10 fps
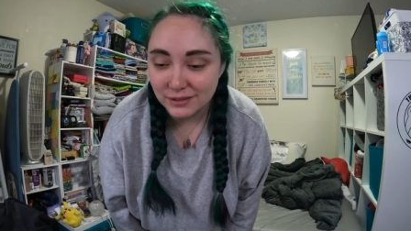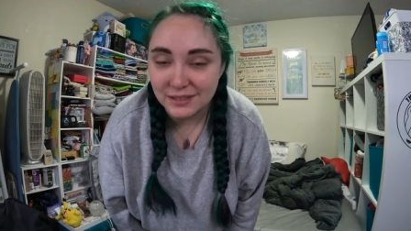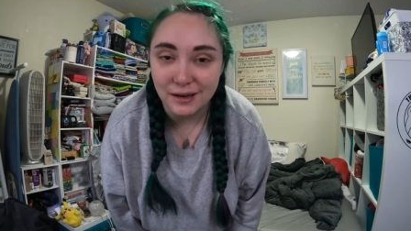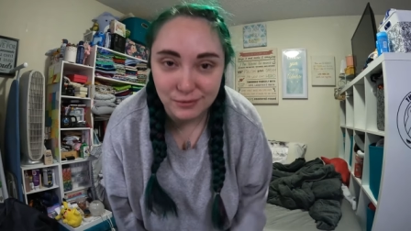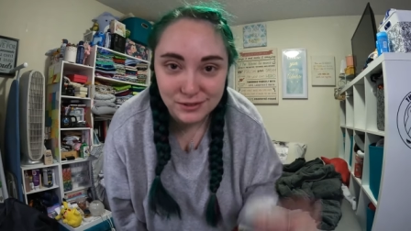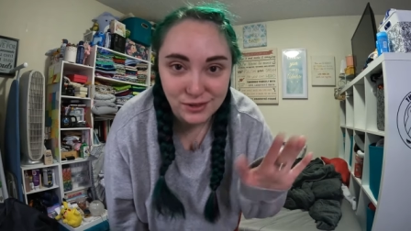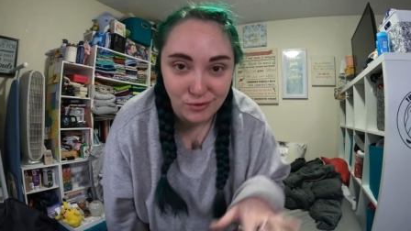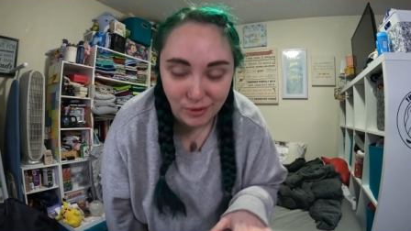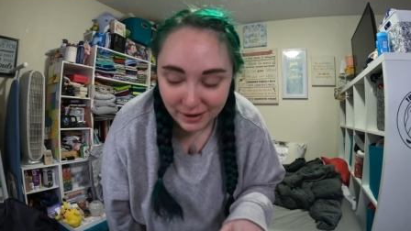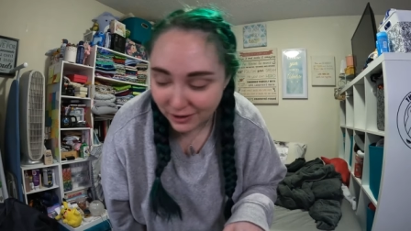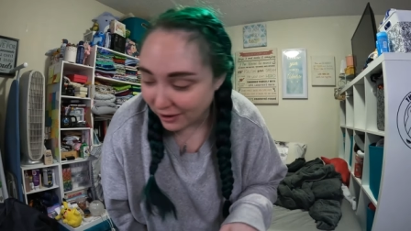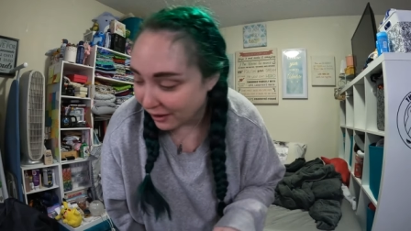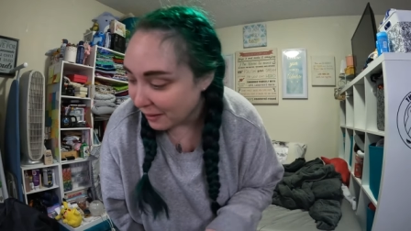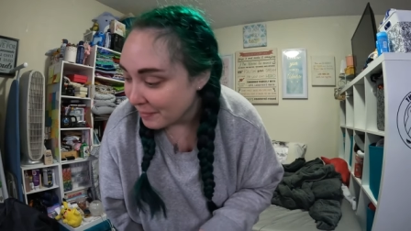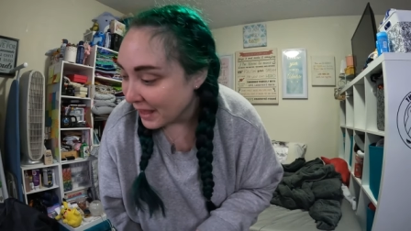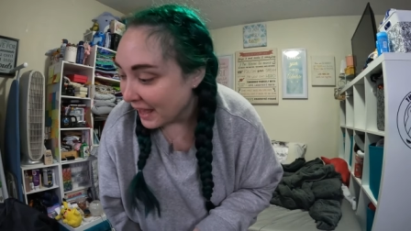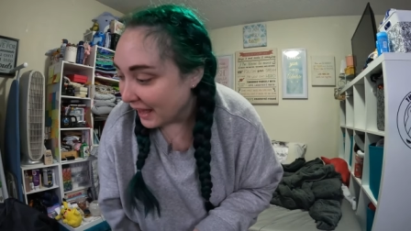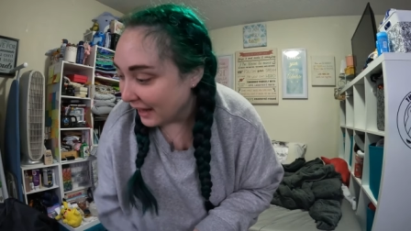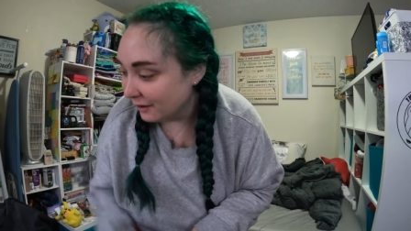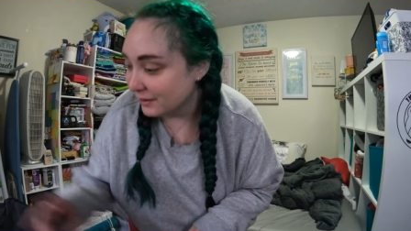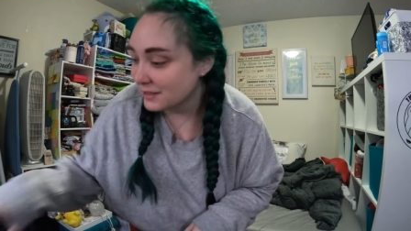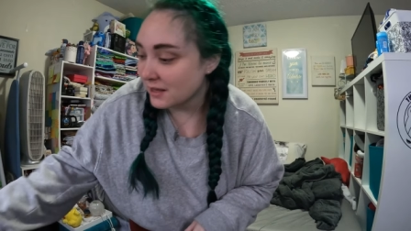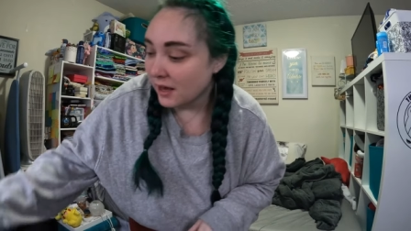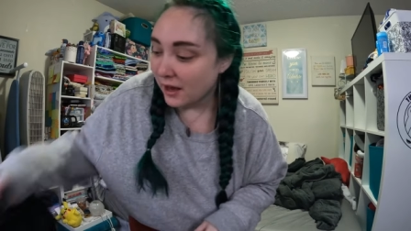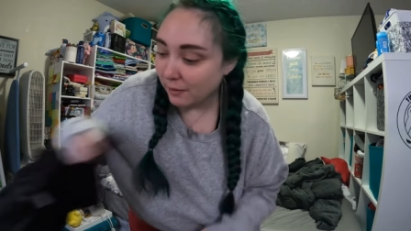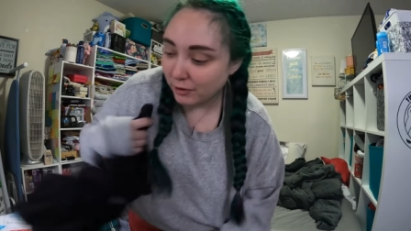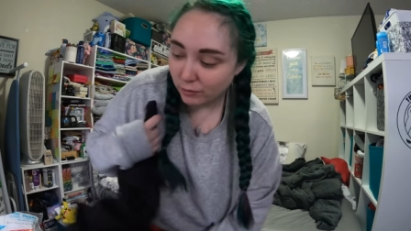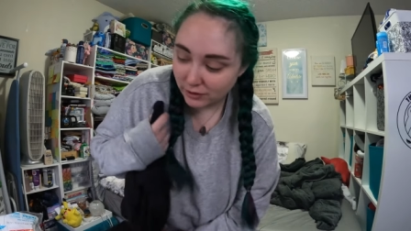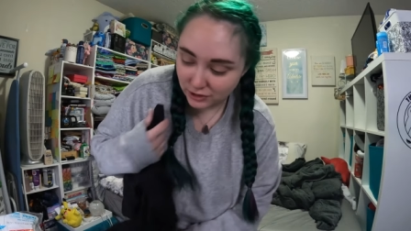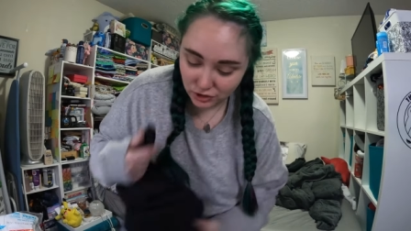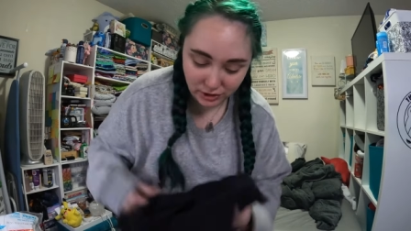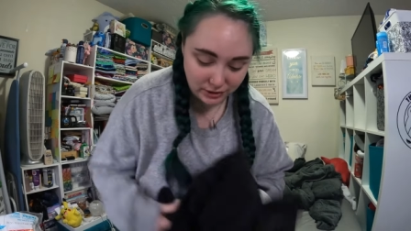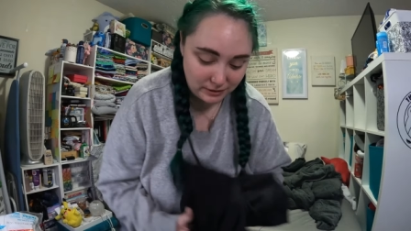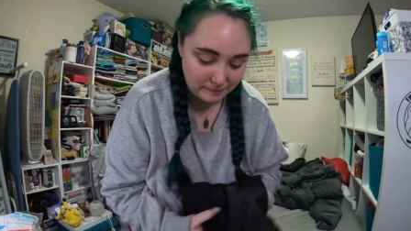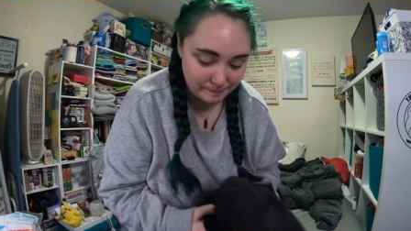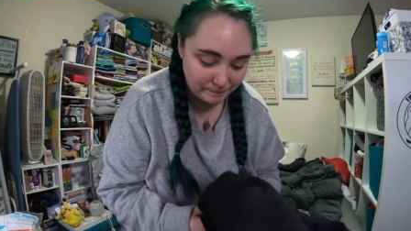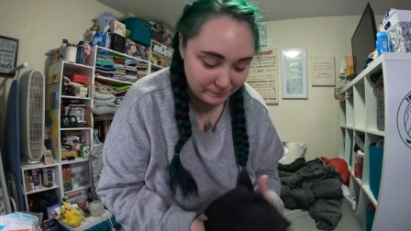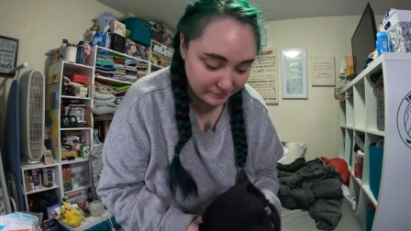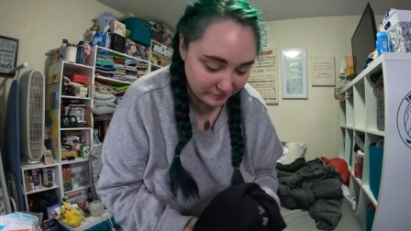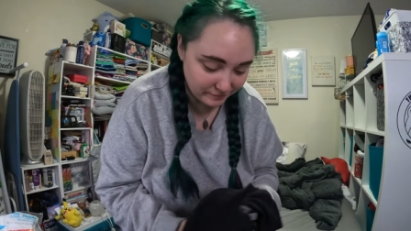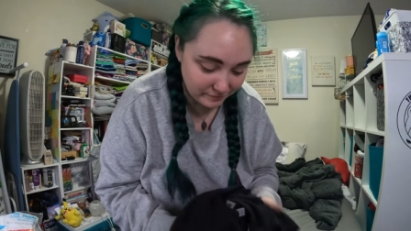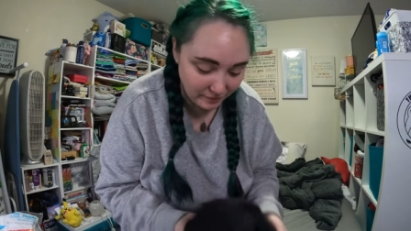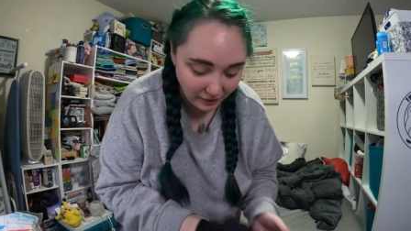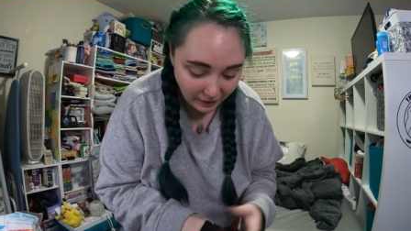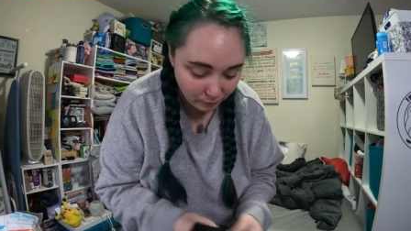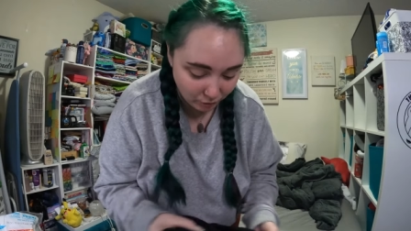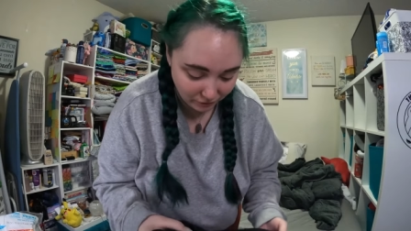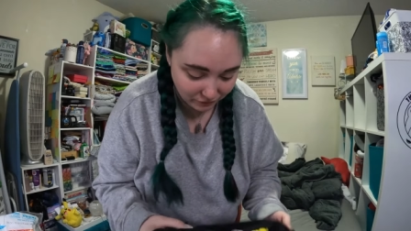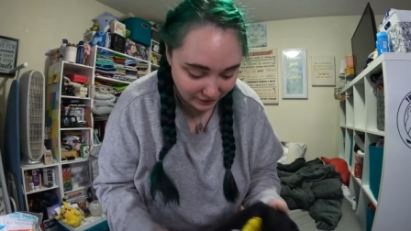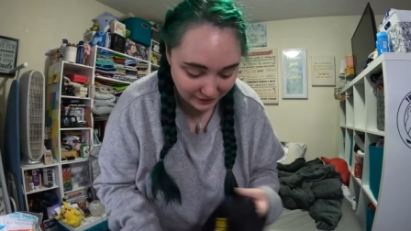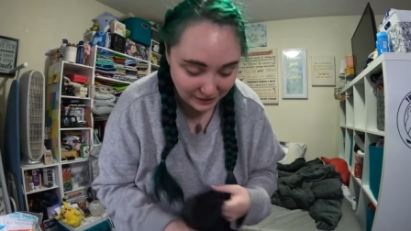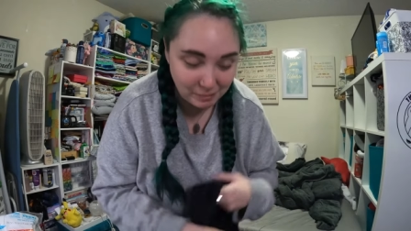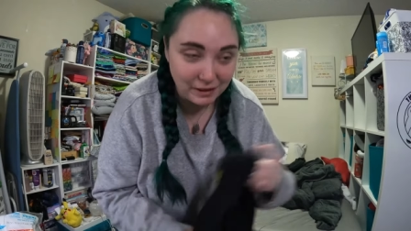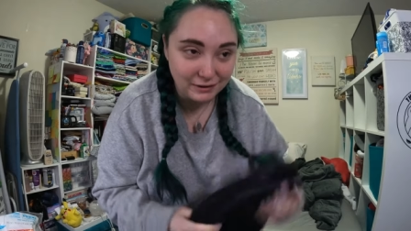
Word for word: was it was the right call. Anyways, I'm gonna wear this shirt. I wore it for like a couple